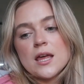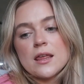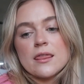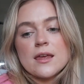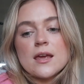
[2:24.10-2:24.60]

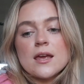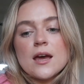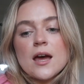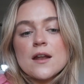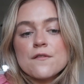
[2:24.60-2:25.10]

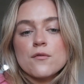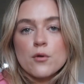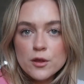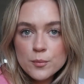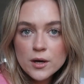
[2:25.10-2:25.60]
the
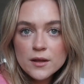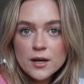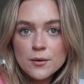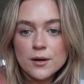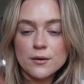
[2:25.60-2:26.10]
4th book
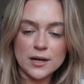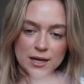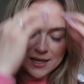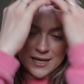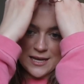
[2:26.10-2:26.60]
that I want to
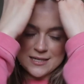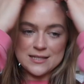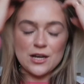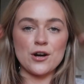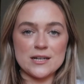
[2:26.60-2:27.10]
read
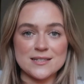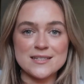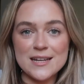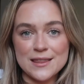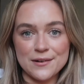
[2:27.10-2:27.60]
is Crescent
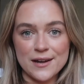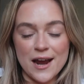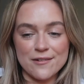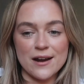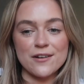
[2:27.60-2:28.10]
City 3.
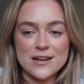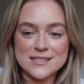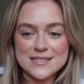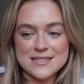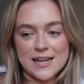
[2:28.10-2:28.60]
I read
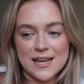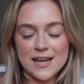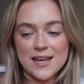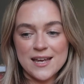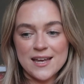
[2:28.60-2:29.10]
Crescent
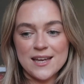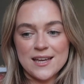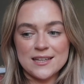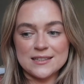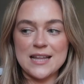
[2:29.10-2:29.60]
City
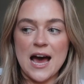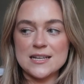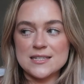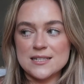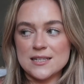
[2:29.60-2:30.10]

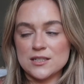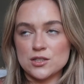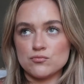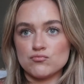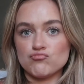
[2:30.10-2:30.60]
last
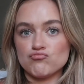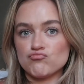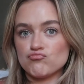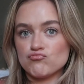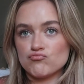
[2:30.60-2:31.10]

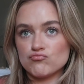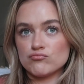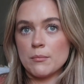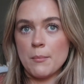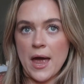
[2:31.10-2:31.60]

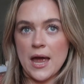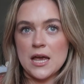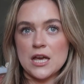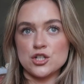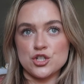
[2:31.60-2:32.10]

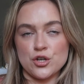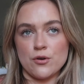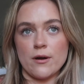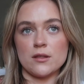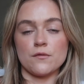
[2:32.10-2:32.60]
May and
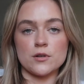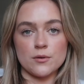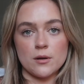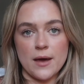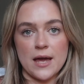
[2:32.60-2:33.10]
June. I read the first
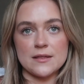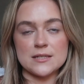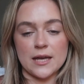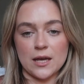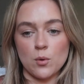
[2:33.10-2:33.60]
one in May and the
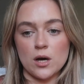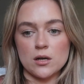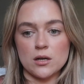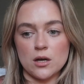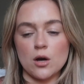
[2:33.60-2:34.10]
second
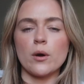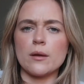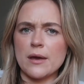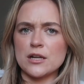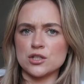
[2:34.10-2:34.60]
one,
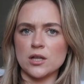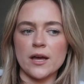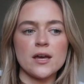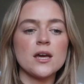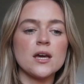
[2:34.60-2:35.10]
May and
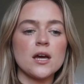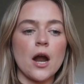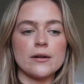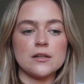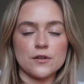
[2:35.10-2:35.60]
July.
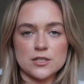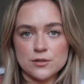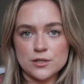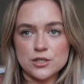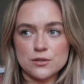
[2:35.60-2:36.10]
I read the first
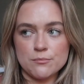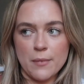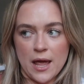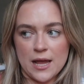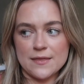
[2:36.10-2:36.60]
one in
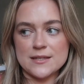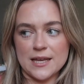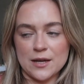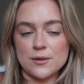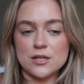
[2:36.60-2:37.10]
May and the
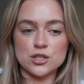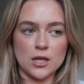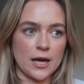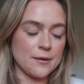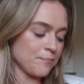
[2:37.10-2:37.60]
second one in
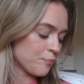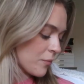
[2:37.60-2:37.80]
July.